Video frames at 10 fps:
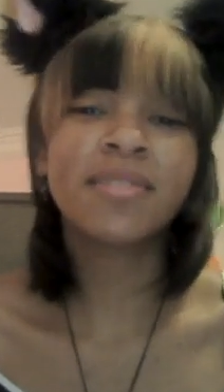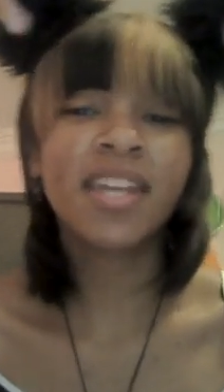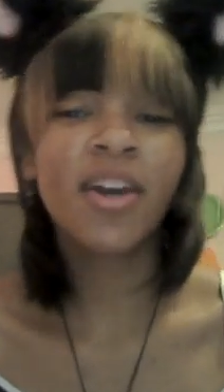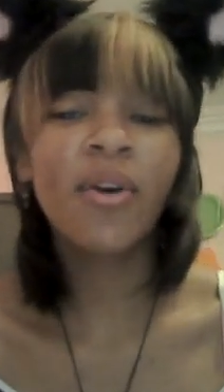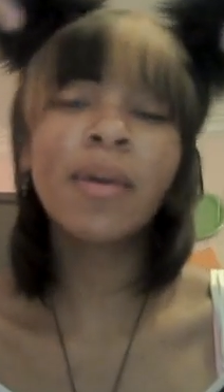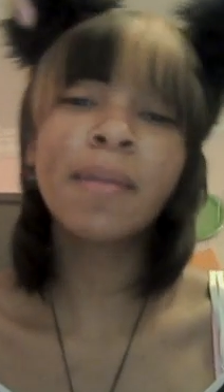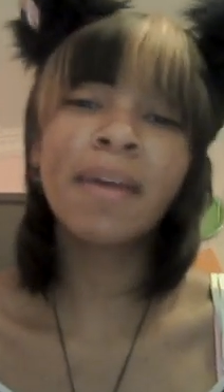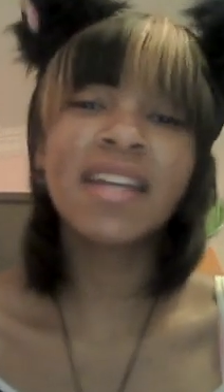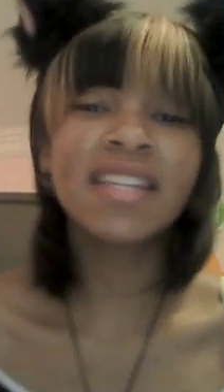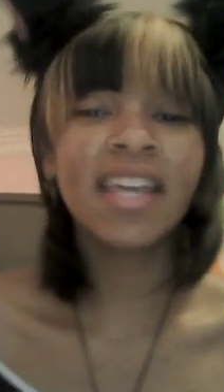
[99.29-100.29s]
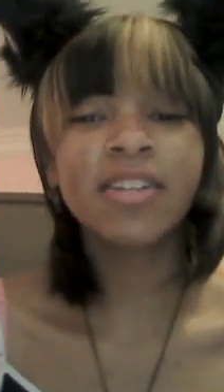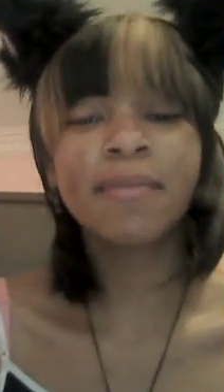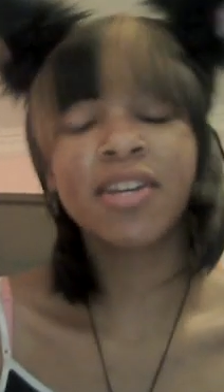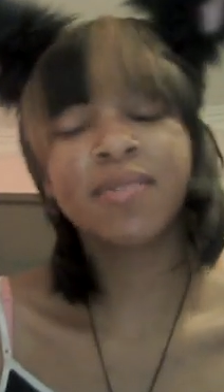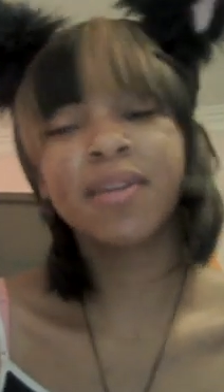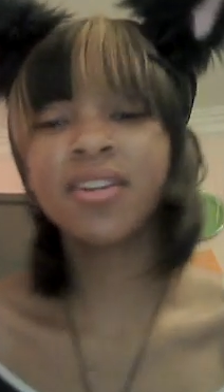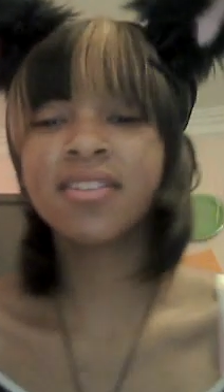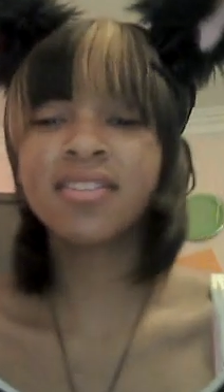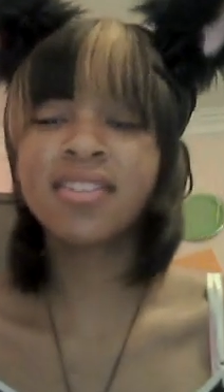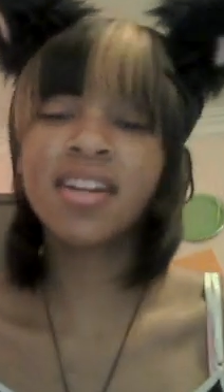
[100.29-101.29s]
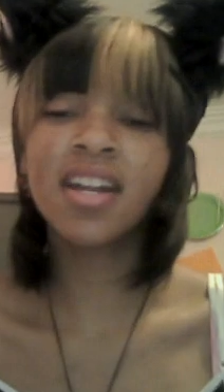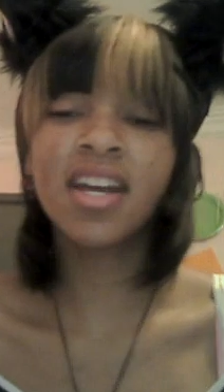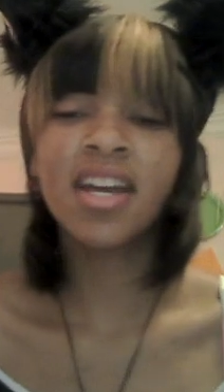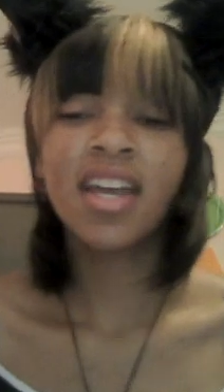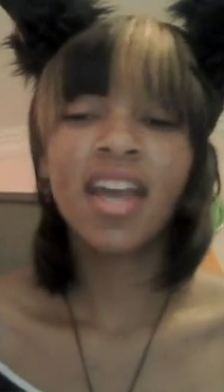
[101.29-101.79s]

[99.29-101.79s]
I was like, oh, I want to buy a tail to match my ears, and blah, blah, blah,